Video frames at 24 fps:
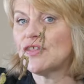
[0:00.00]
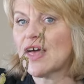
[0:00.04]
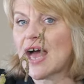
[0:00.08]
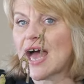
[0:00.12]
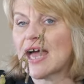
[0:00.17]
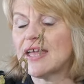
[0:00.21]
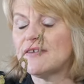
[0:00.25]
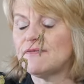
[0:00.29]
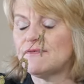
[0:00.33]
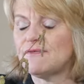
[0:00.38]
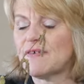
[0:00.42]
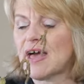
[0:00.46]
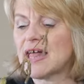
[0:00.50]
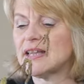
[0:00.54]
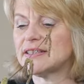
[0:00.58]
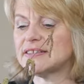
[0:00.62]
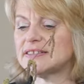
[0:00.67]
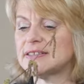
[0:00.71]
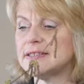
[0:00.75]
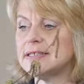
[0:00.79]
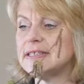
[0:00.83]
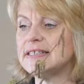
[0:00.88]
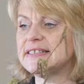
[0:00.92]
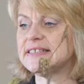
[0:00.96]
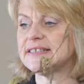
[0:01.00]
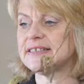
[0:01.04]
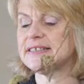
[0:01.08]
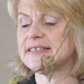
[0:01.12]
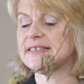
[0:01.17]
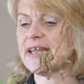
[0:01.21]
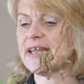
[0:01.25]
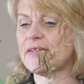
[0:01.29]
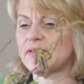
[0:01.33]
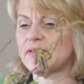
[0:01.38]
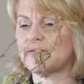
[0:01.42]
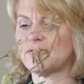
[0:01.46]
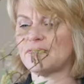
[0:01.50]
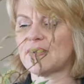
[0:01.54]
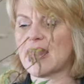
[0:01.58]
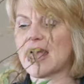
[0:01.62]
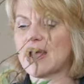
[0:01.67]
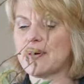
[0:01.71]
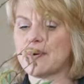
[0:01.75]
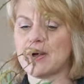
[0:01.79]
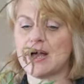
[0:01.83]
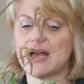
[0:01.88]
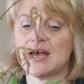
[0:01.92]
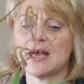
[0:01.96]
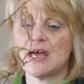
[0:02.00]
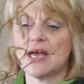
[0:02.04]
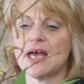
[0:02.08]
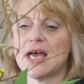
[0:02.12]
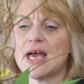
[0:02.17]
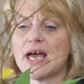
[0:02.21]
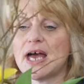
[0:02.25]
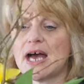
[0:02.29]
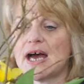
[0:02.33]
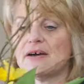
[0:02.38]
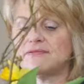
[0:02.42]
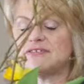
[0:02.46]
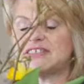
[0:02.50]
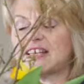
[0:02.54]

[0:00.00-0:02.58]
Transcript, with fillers: that I felt needed another flower, I've